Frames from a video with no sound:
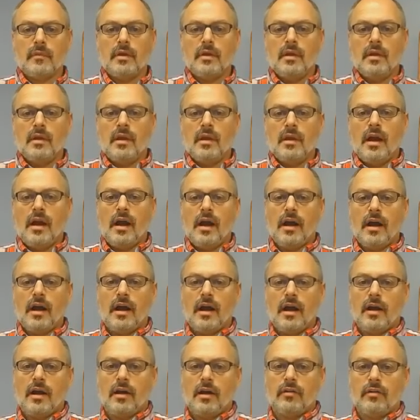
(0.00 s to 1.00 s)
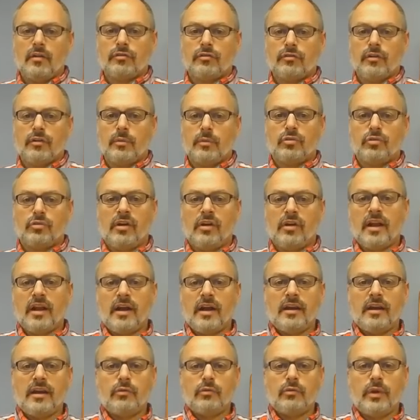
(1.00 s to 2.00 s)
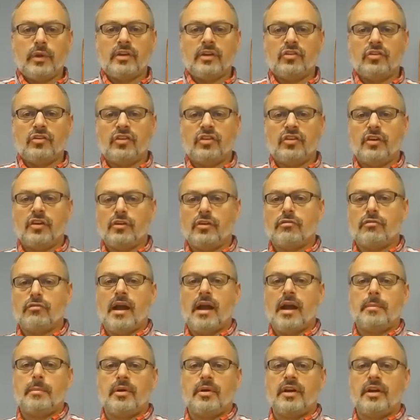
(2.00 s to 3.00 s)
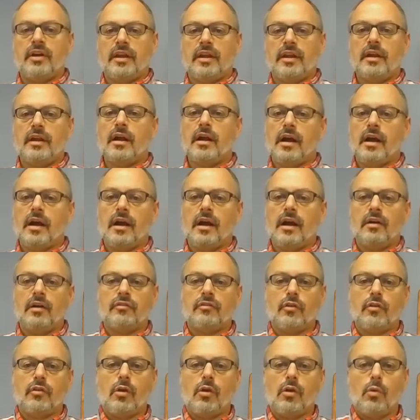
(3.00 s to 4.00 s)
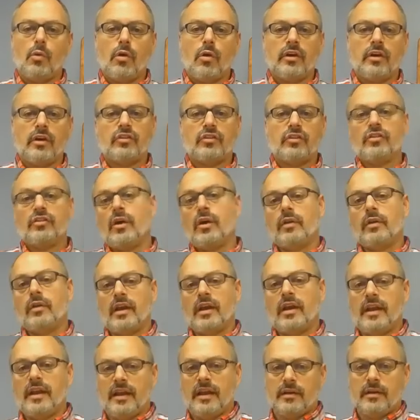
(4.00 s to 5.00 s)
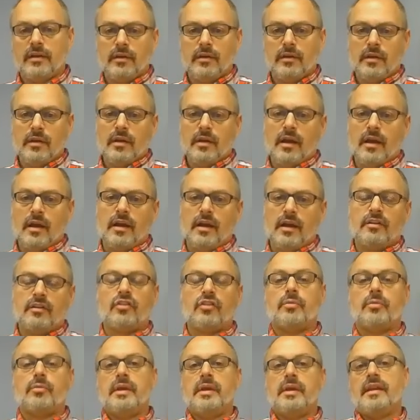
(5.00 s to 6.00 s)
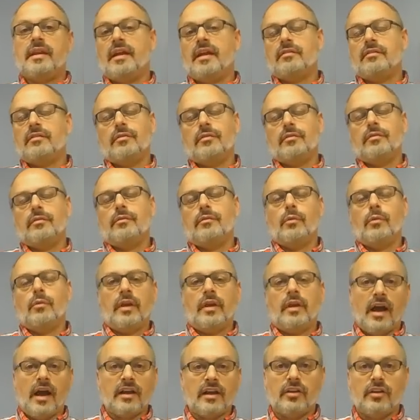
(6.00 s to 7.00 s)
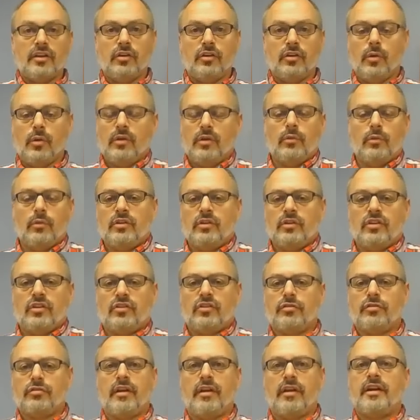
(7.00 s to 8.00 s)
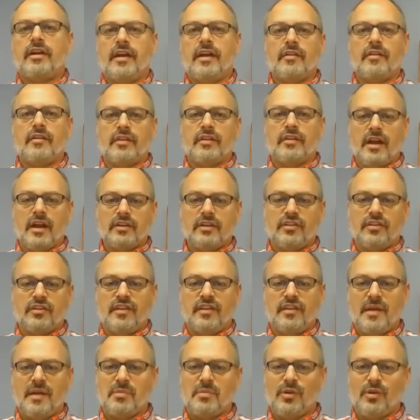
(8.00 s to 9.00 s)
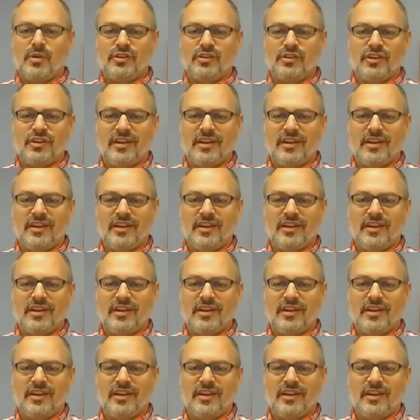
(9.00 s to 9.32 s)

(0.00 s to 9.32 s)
From Tricon, have we considered grappling for our warriors? No, not yet. It doesn't mean that we're not going to do it. We just frankly haven't gotten to that point yet.